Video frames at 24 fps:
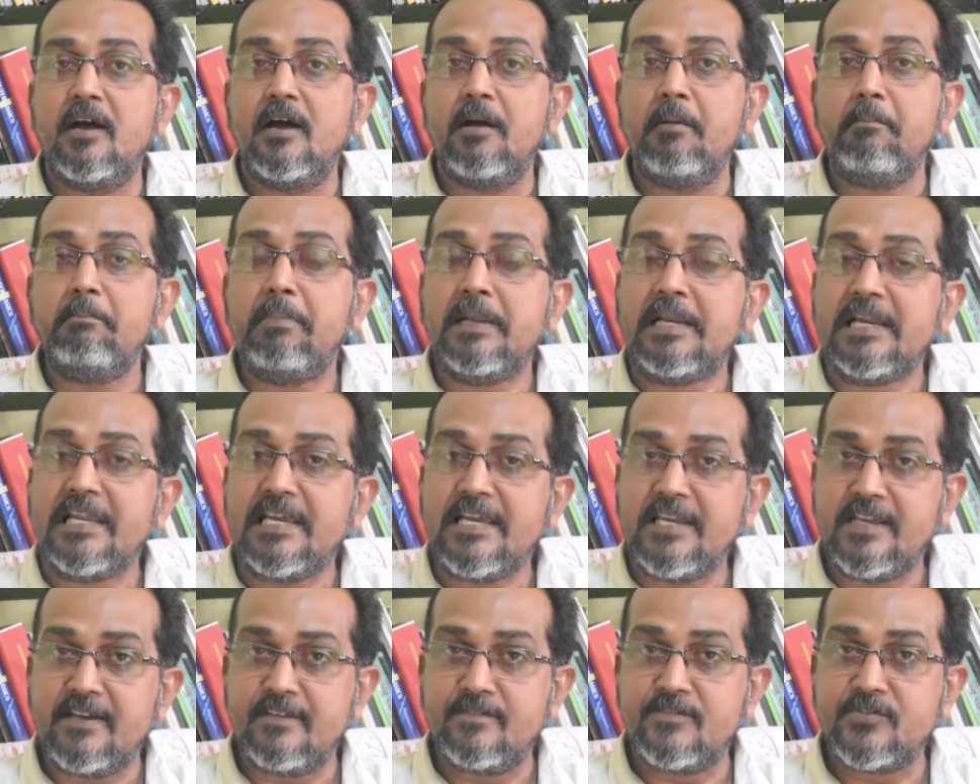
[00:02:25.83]

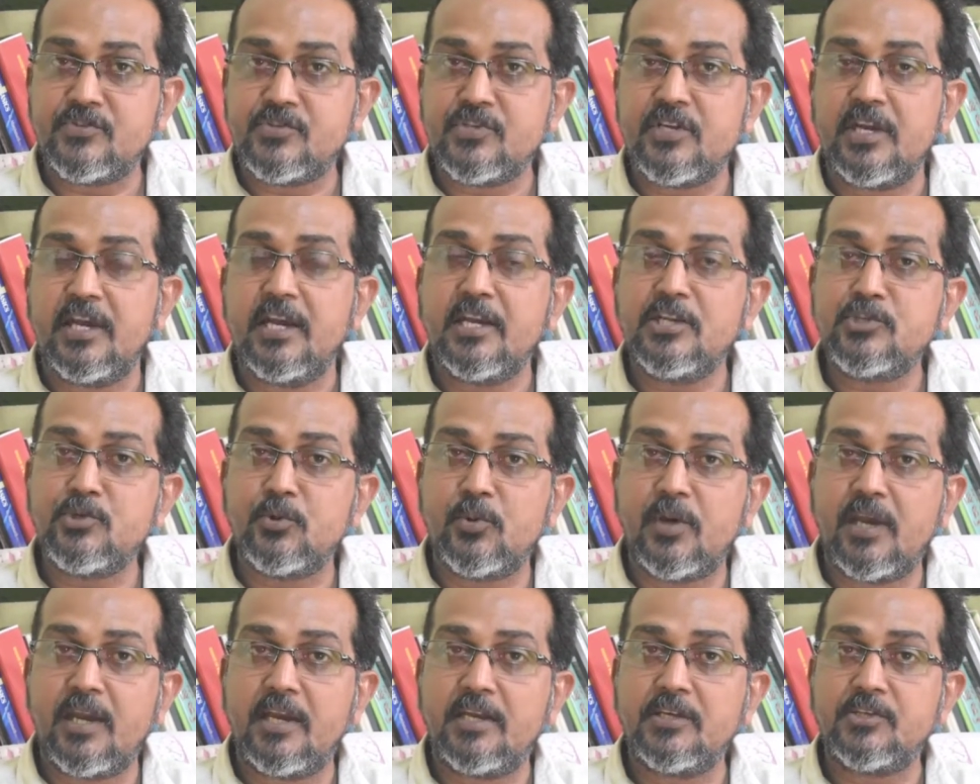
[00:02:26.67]
beliefs,
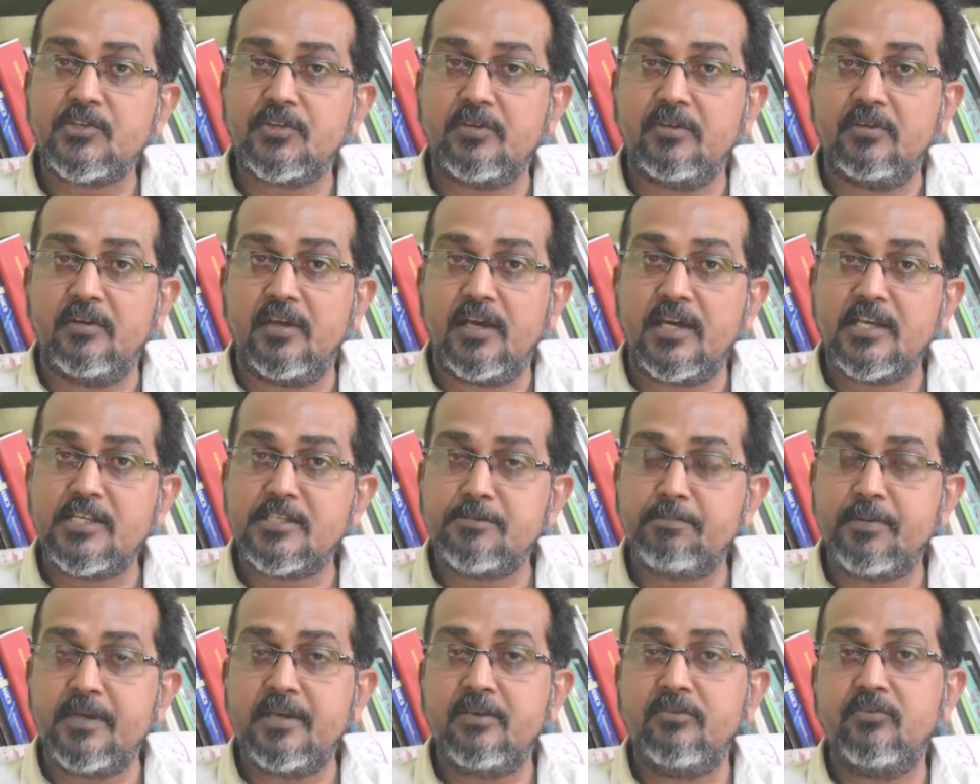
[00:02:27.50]
education,
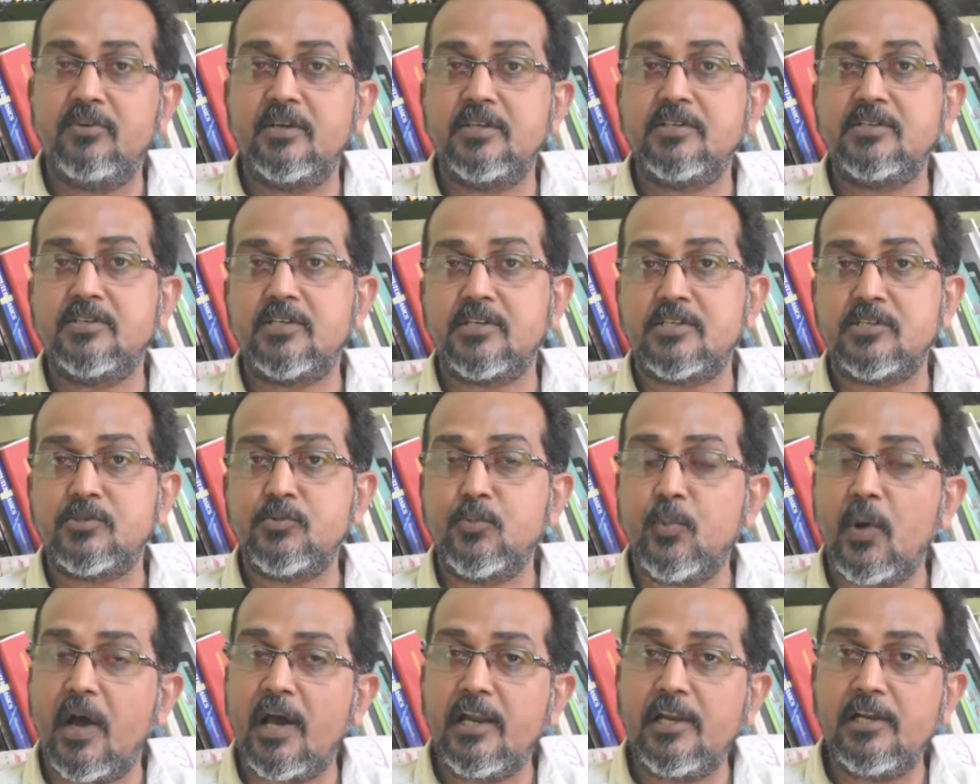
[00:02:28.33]
experiences,
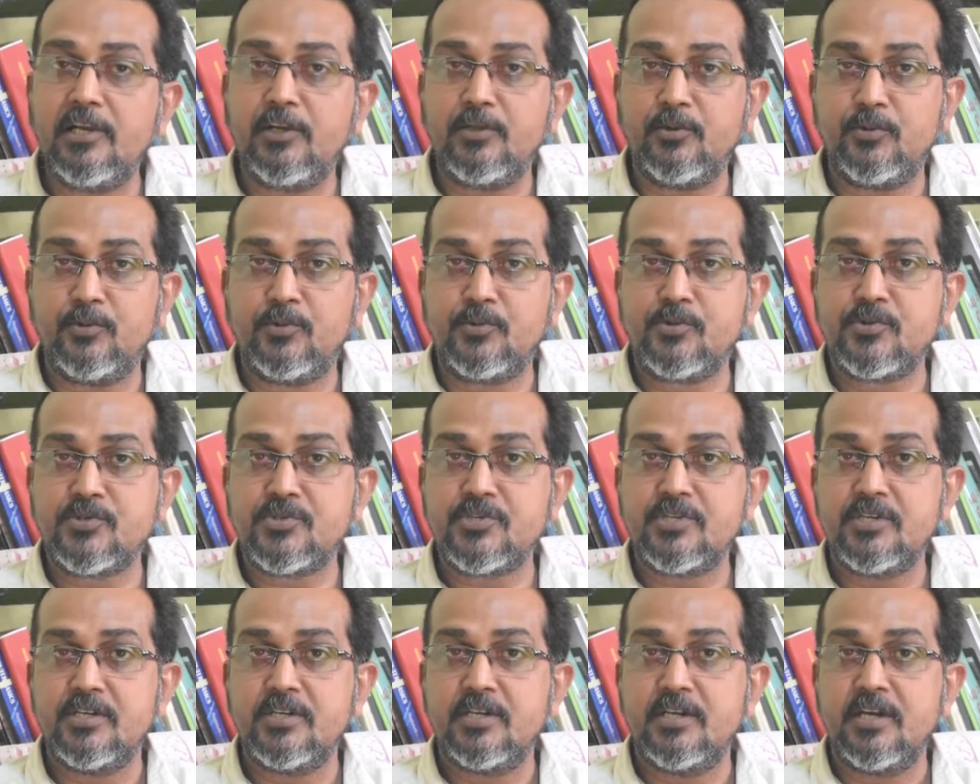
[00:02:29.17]

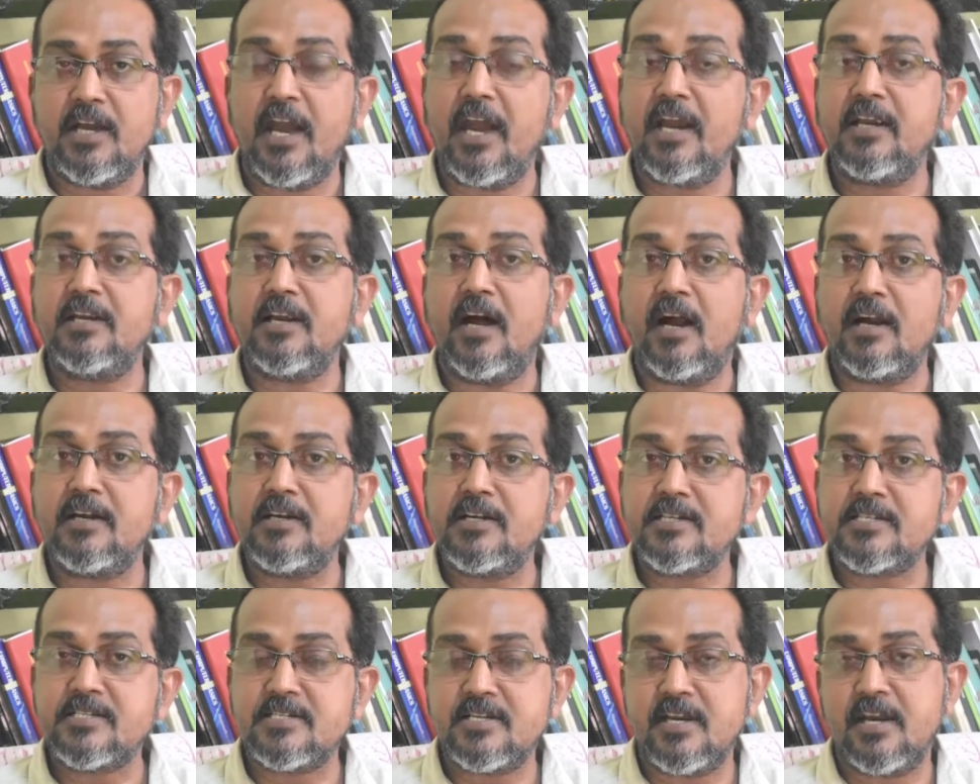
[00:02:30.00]
values, and
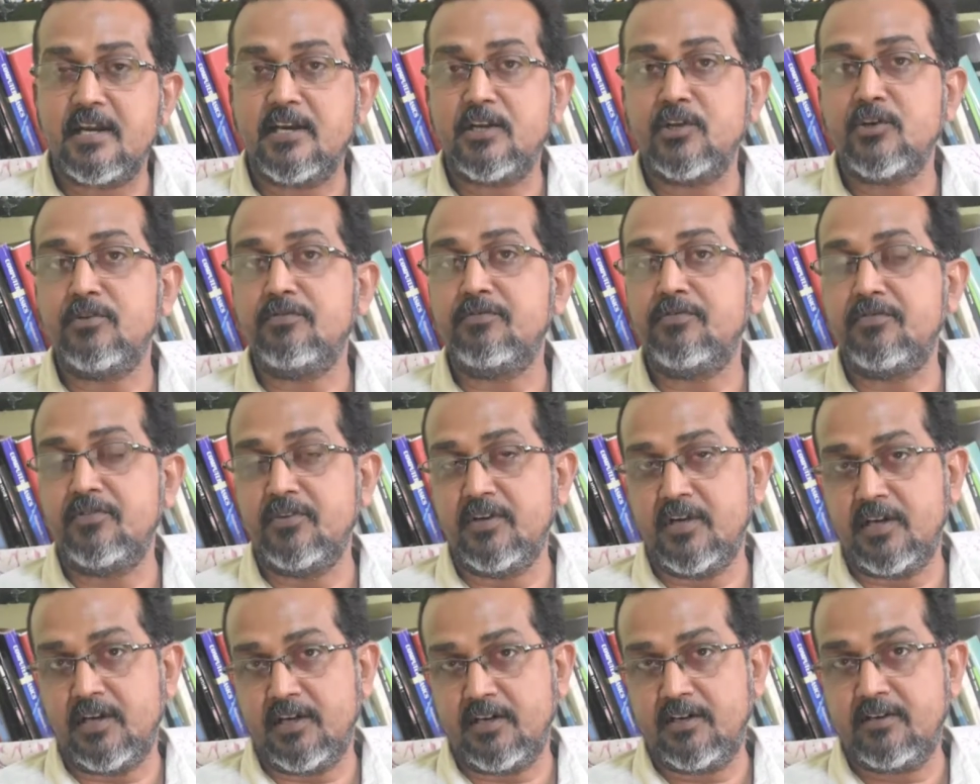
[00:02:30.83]
understanding of
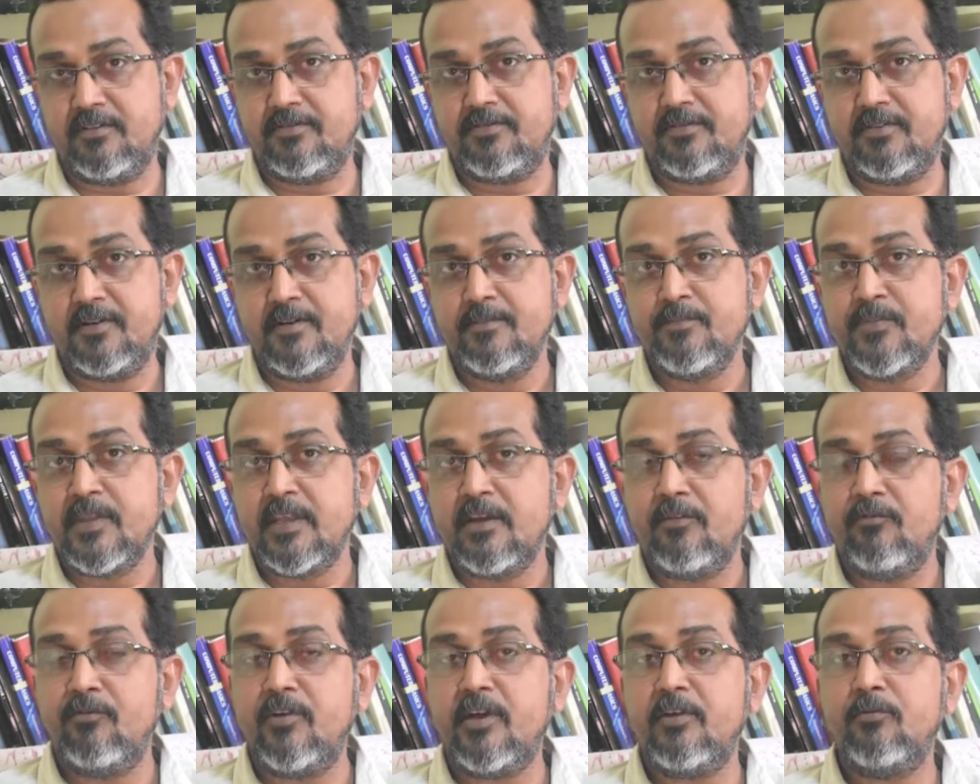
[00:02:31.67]
life,
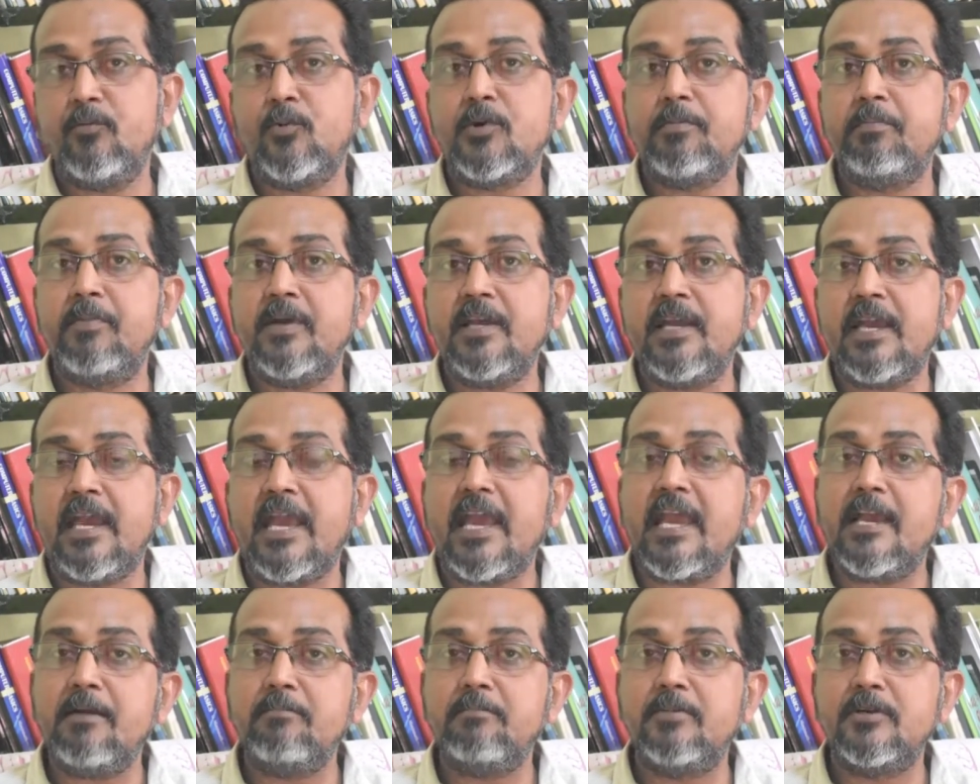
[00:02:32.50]
we would be
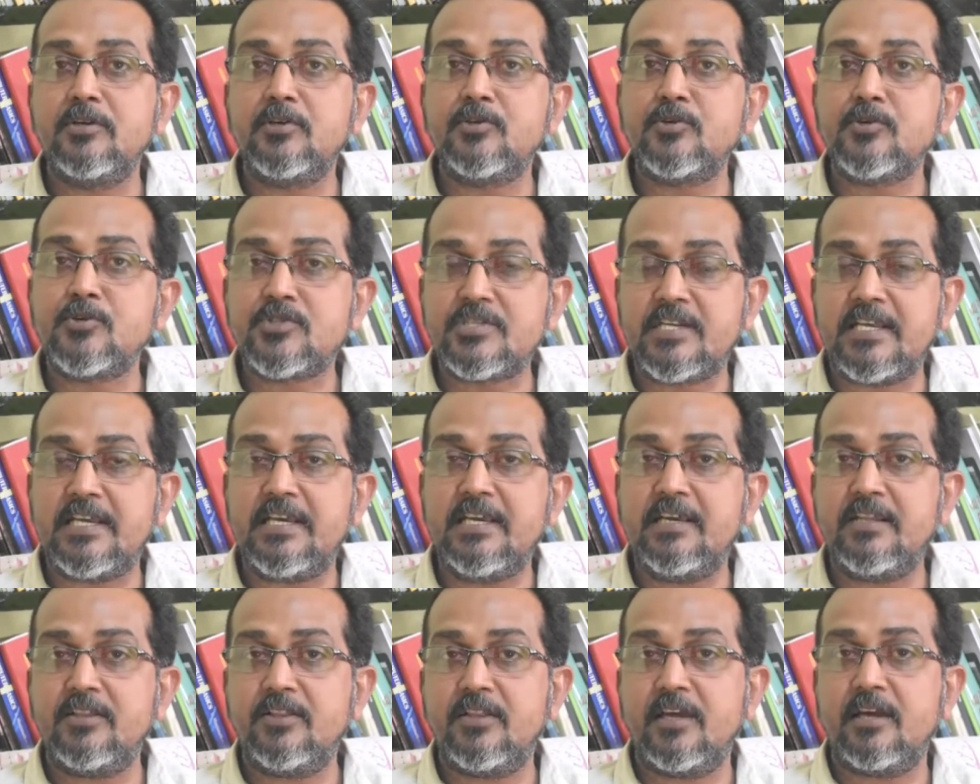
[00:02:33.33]
able to
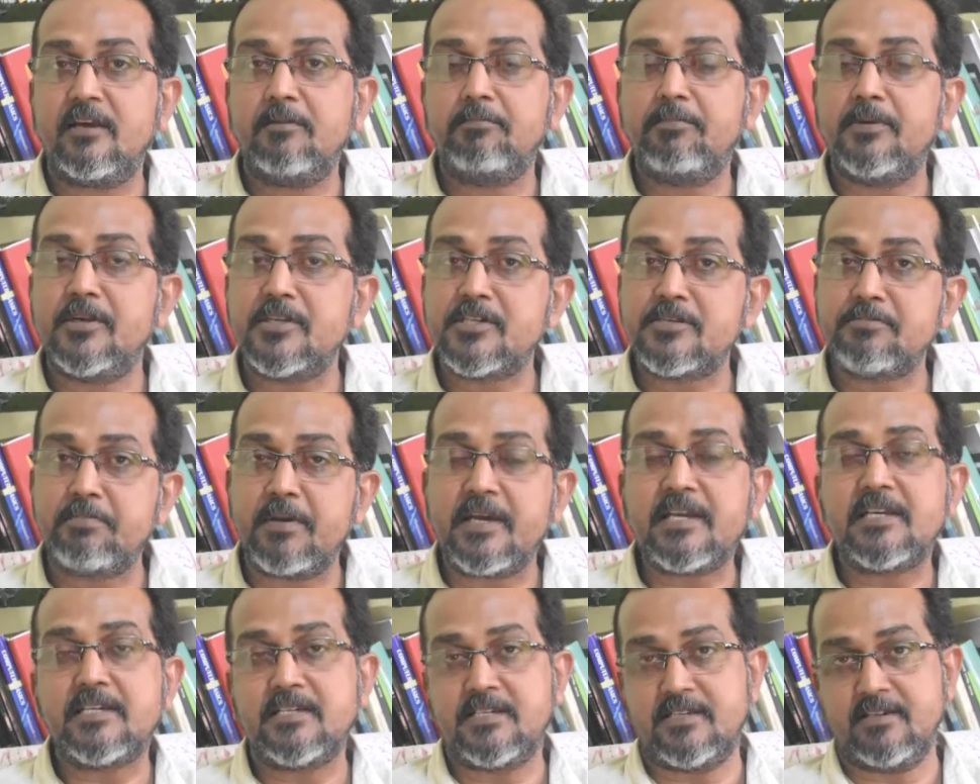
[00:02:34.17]
see their
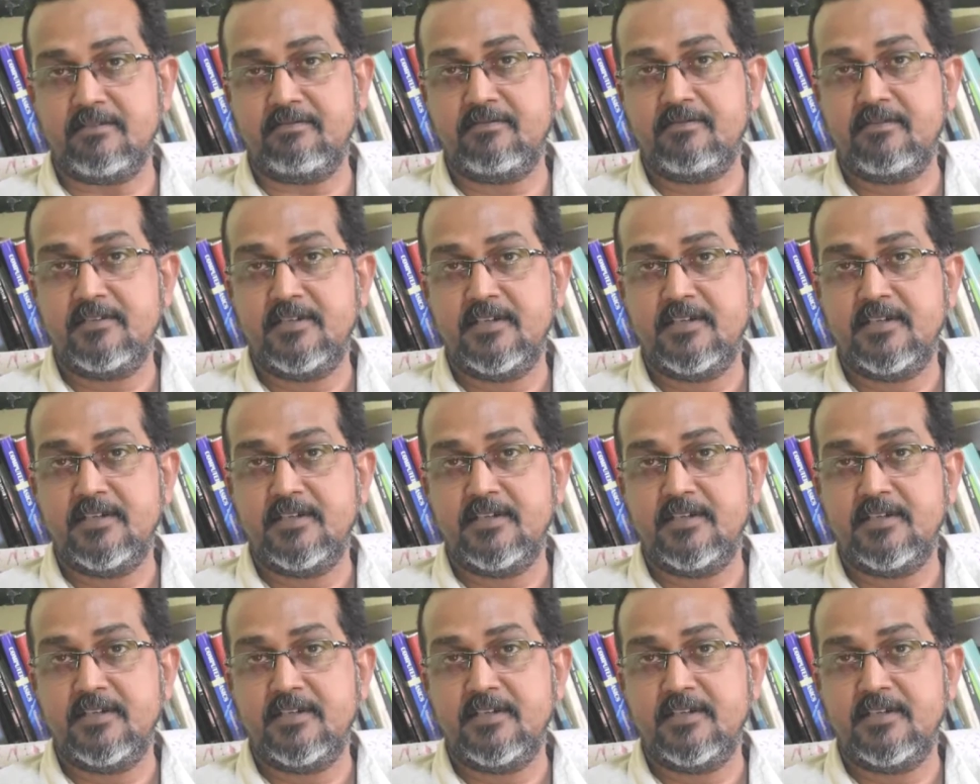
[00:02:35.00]
perspective.